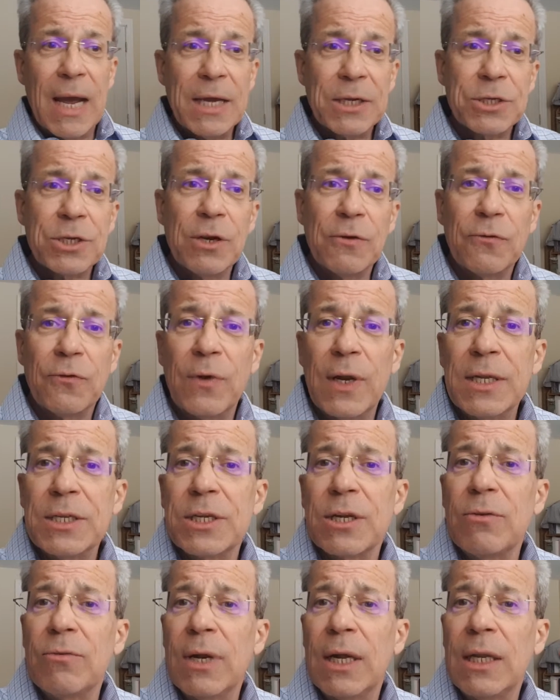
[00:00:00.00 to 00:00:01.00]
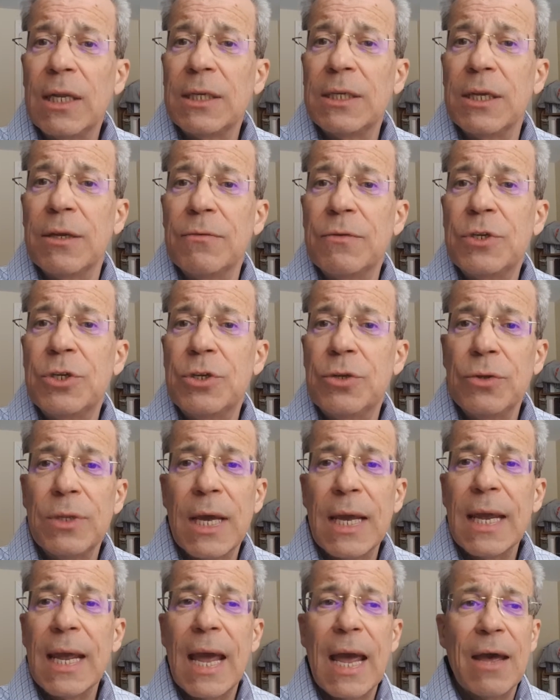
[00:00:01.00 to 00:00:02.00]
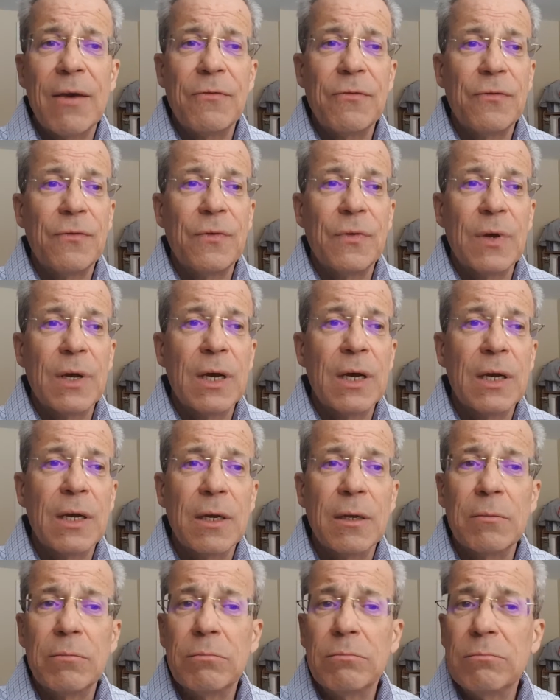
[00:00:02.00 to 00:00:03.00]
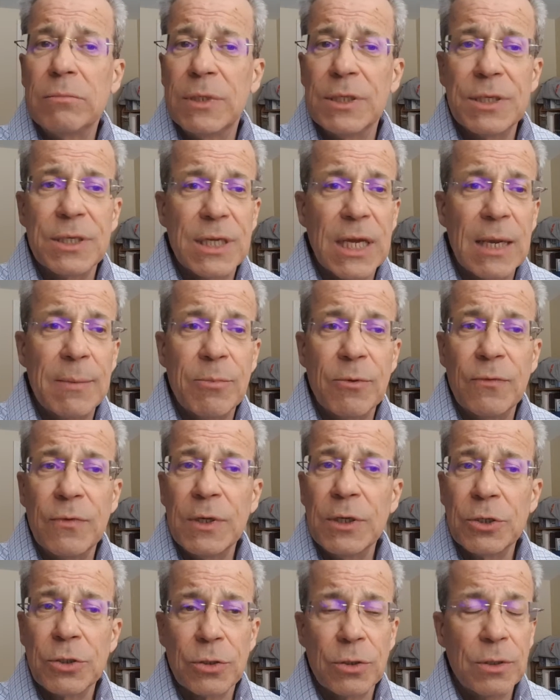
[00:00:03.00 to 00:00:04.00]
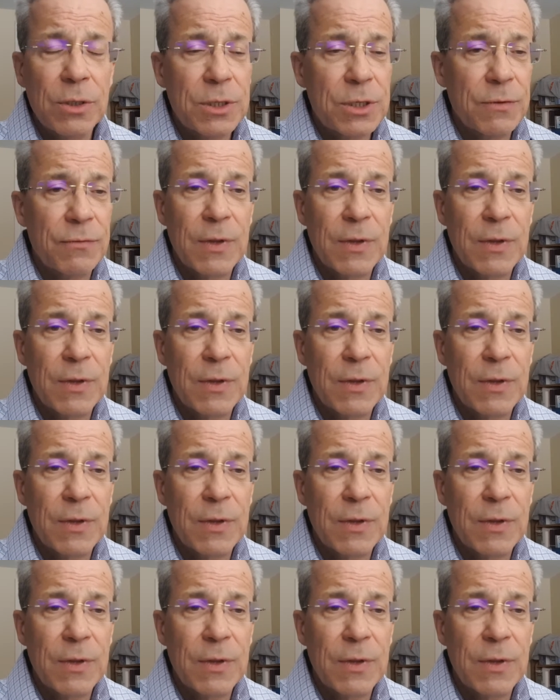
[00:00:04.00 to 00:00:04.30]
ask your friends and relatives, do they have this type of insurance?